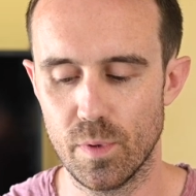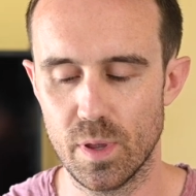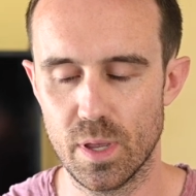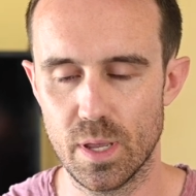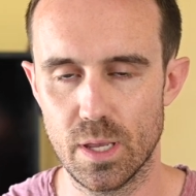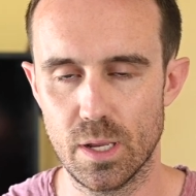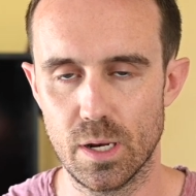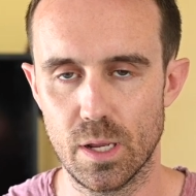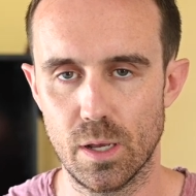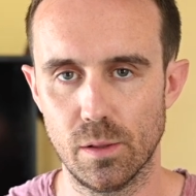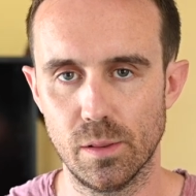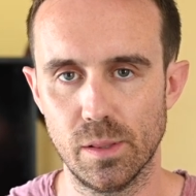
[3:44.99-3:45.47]

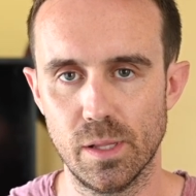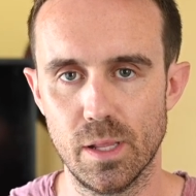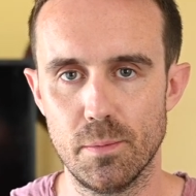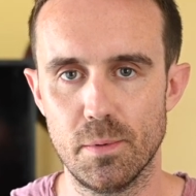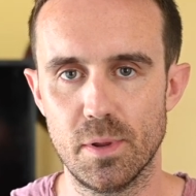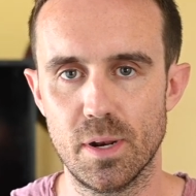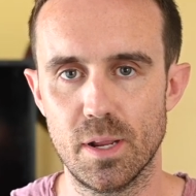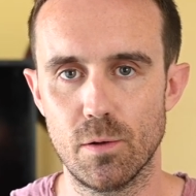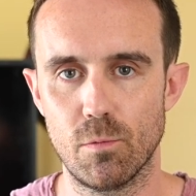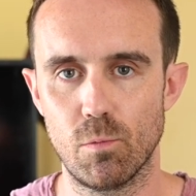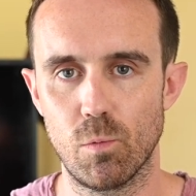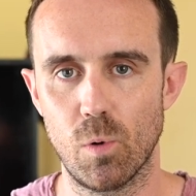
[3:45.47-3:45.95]
in a
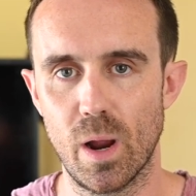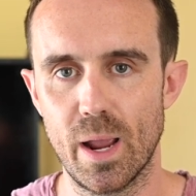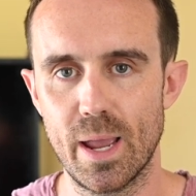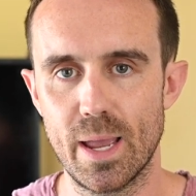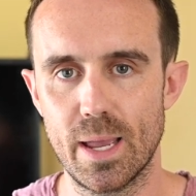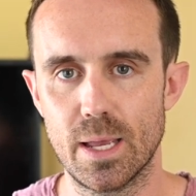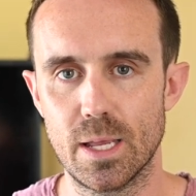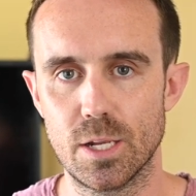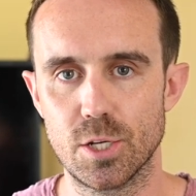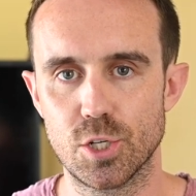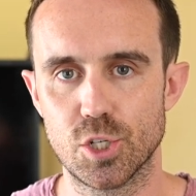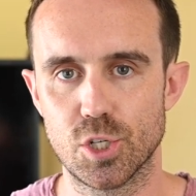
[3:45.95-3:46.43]
limited
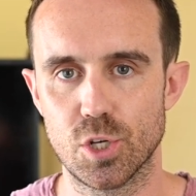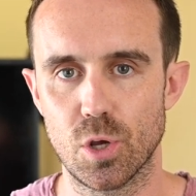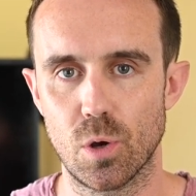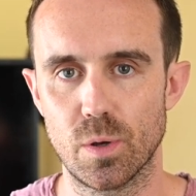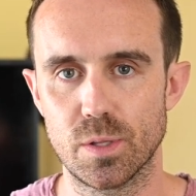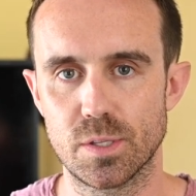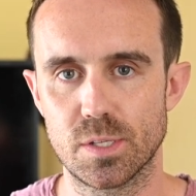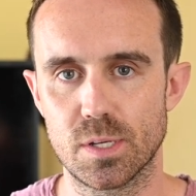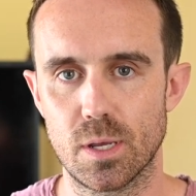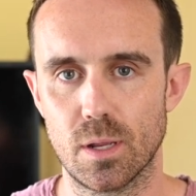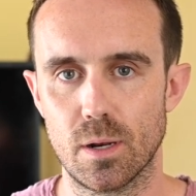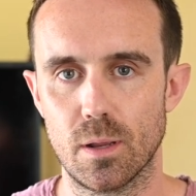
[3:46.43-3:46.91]
range, so
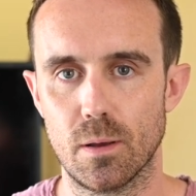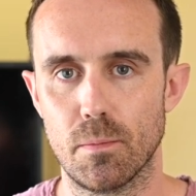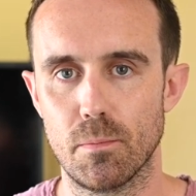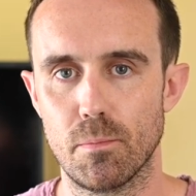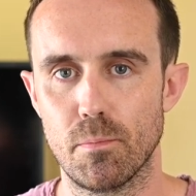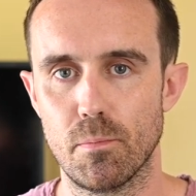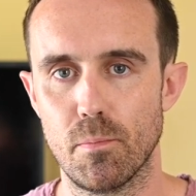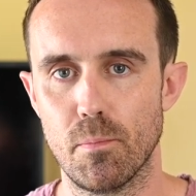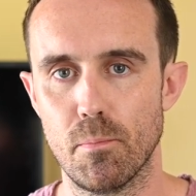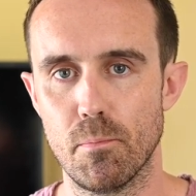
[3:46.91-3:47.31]
it's gonna